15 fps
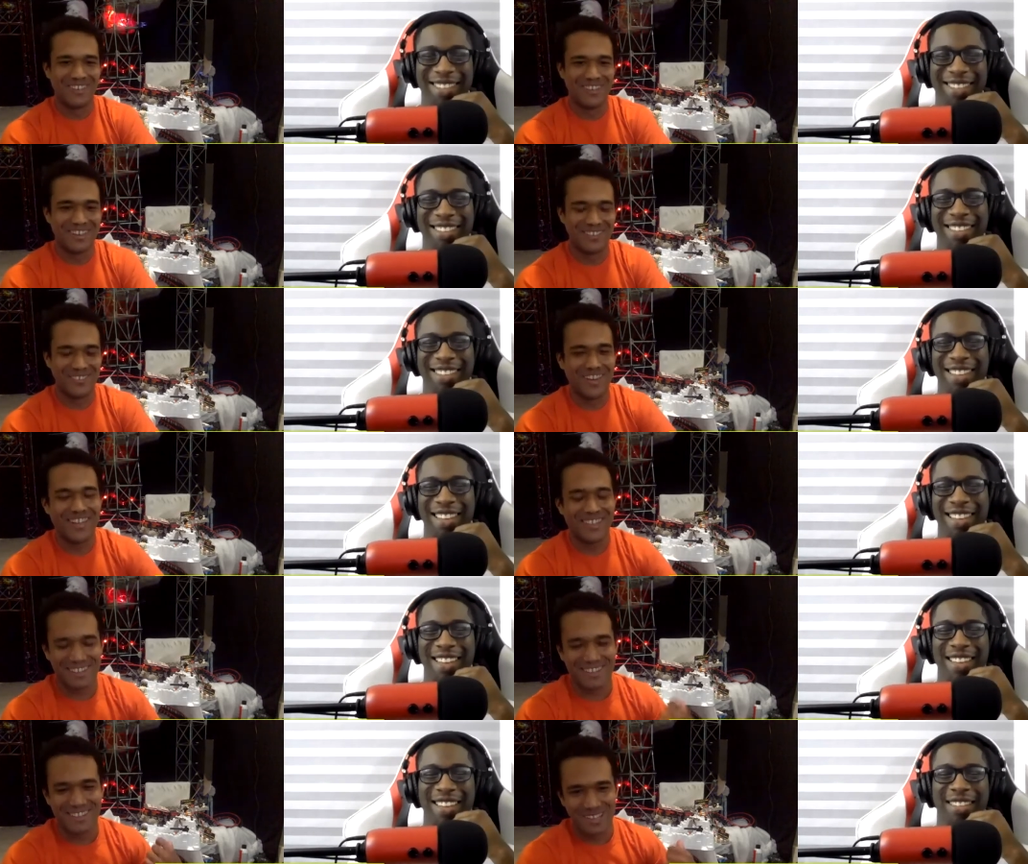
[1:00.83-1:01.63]
Speaker 1: if I
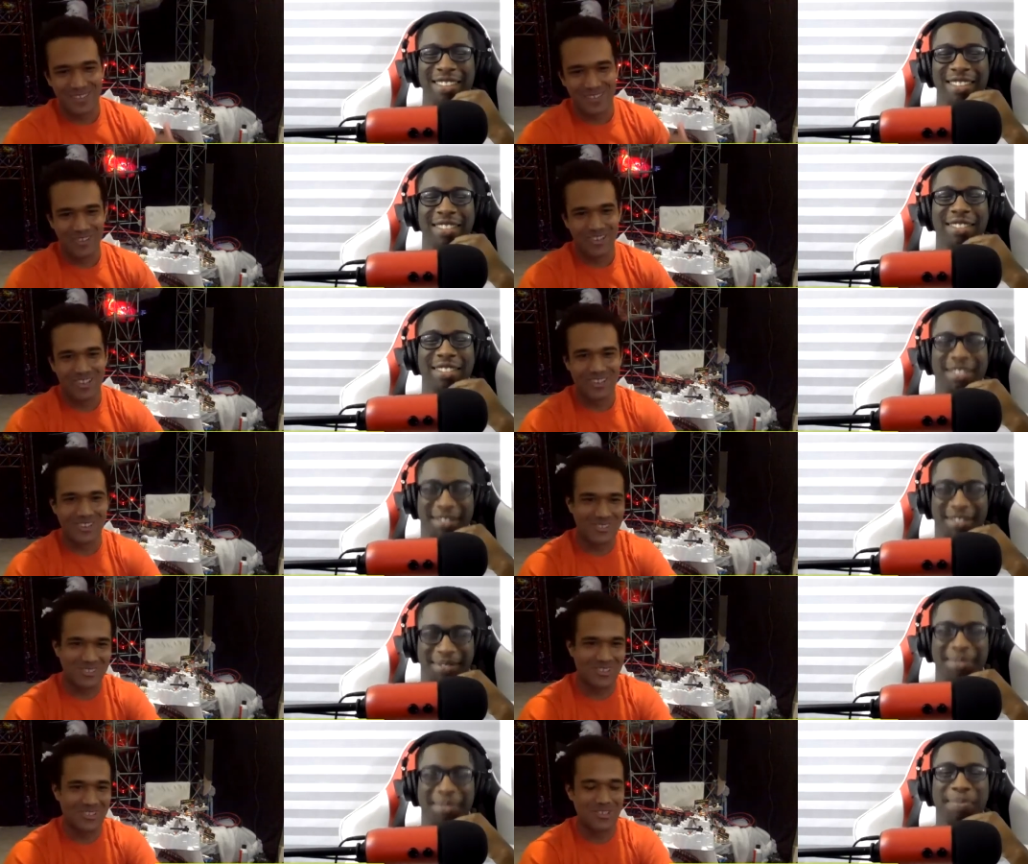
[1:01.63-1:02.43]
didn't love roller
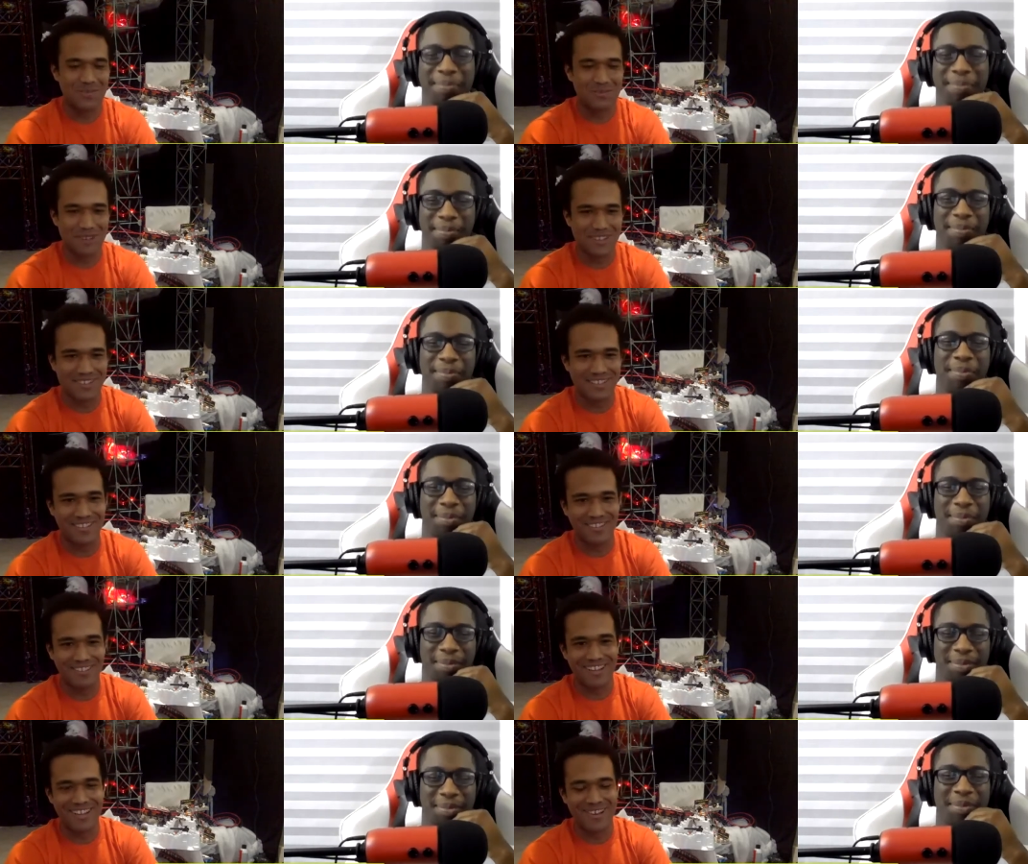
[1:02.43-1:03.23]
coasters so much, I
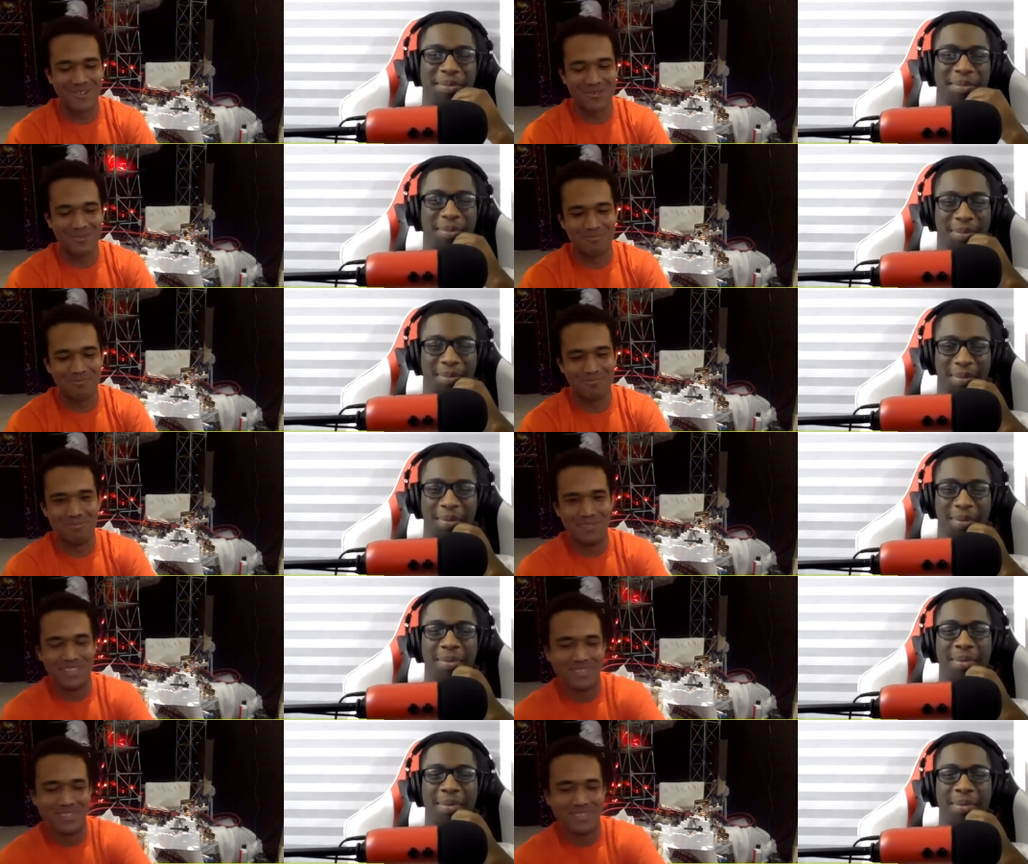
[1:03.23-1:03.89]
would, I would be